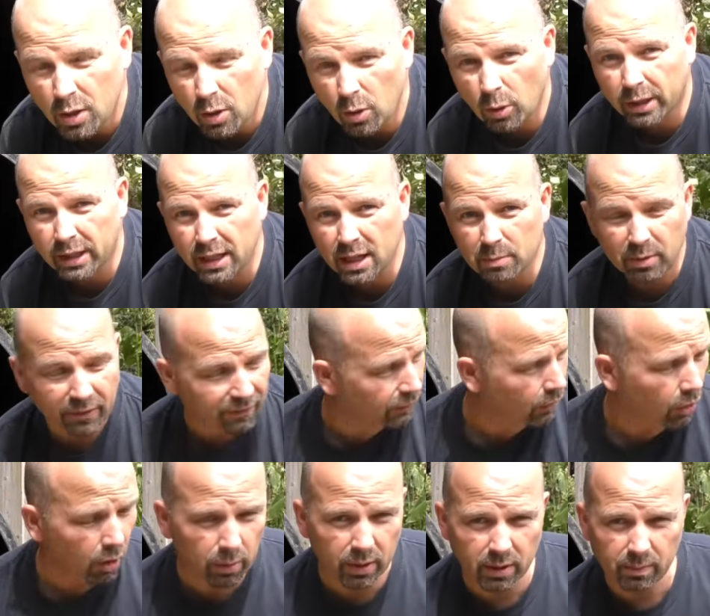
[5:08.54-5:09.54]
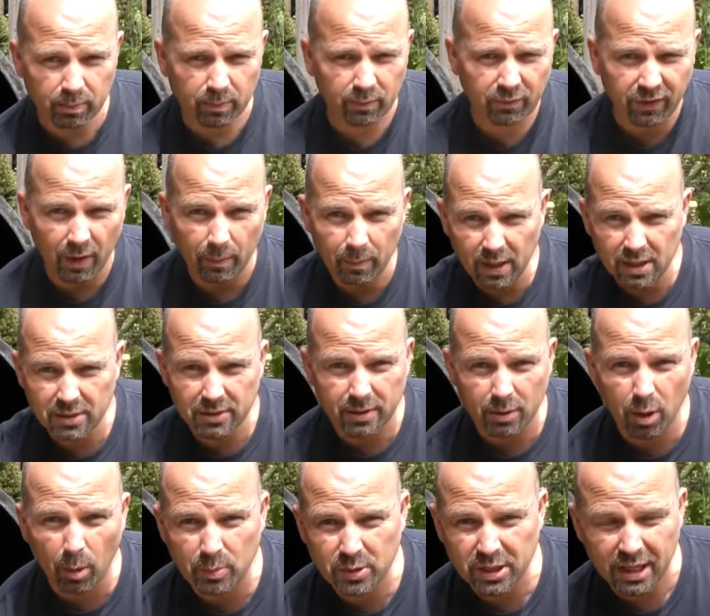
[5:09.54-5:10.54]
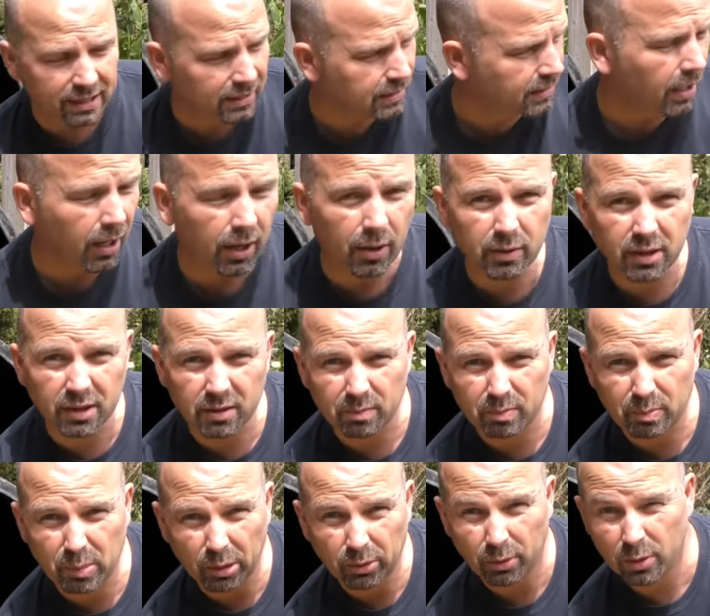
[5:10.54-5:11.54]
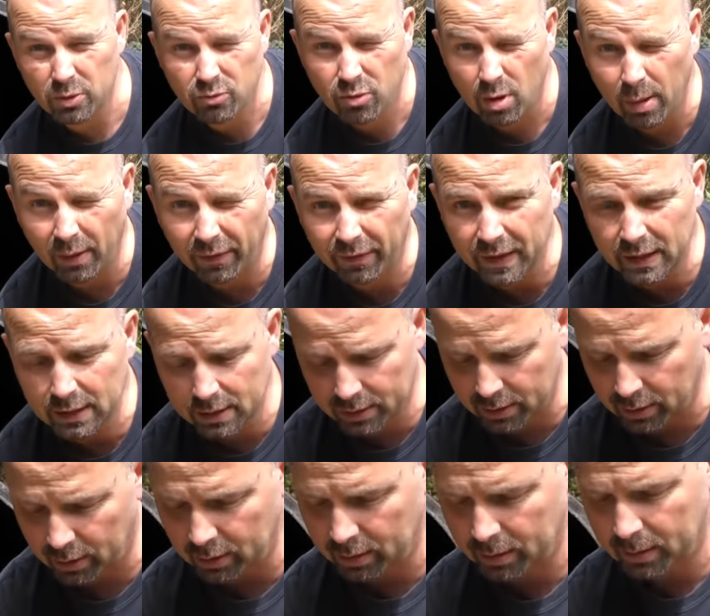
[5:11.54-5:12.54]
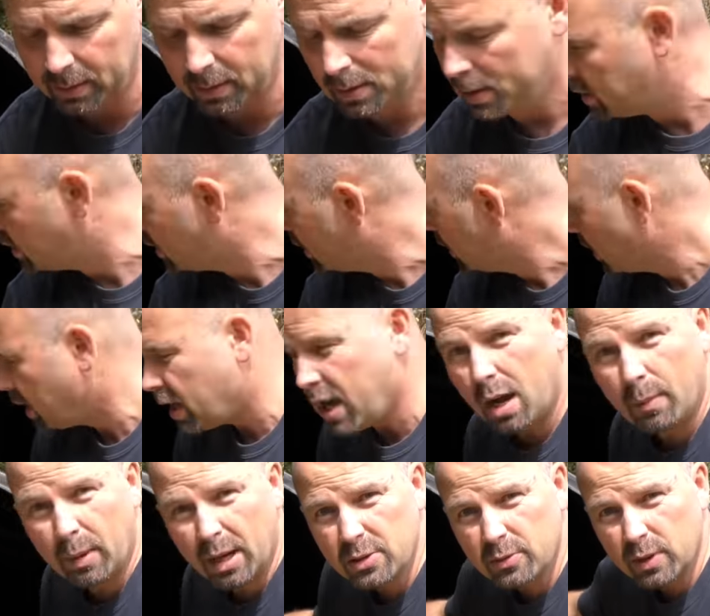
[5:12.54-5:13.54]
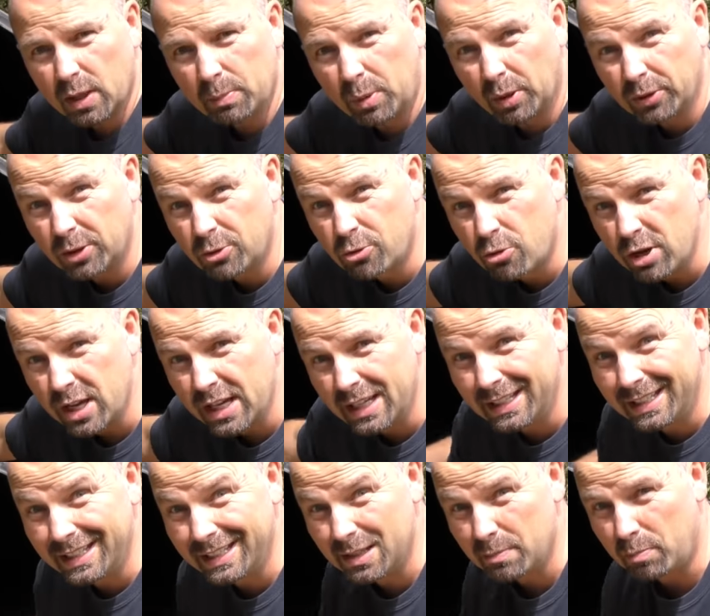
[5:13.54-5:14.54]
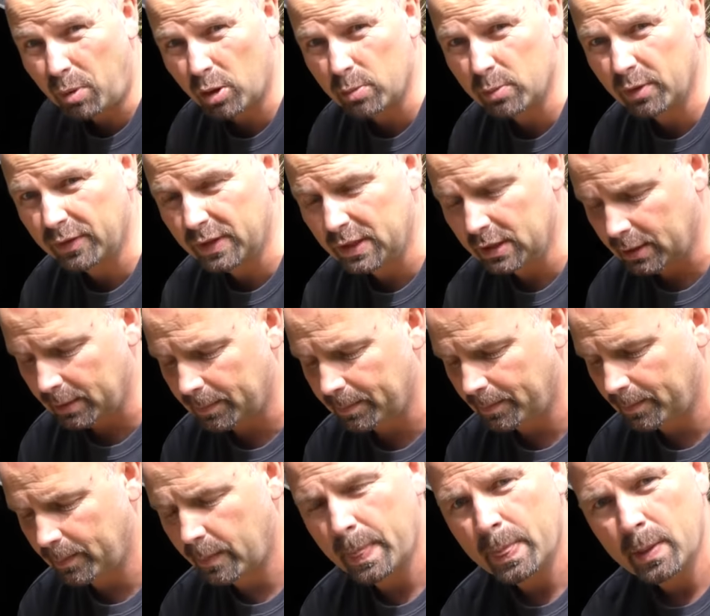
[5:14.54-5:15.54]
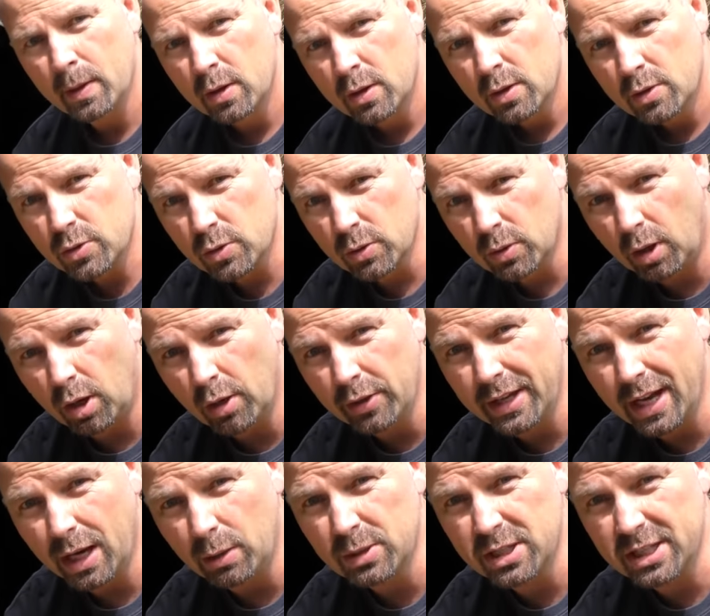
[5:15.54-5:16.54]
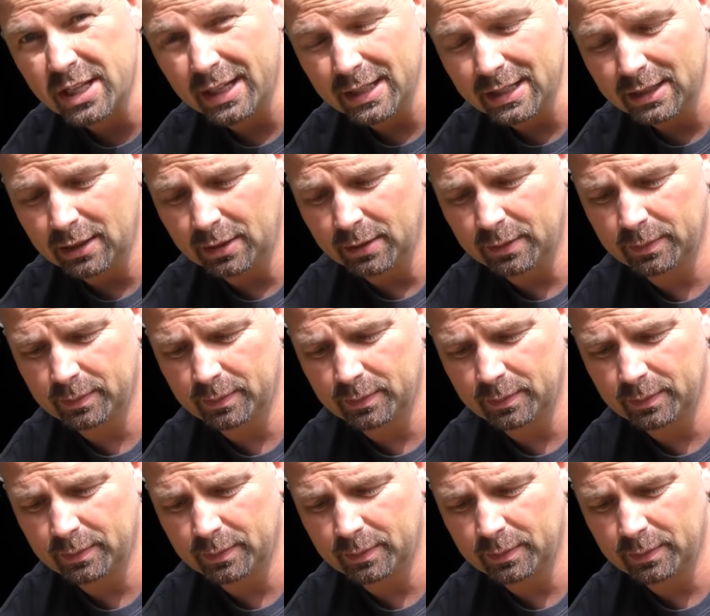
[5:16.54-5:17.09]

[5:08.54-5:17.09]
Okay, before we flip this upside down and put those rubber fittings on, I might as well put the drain in the bottom of here. So on the outside,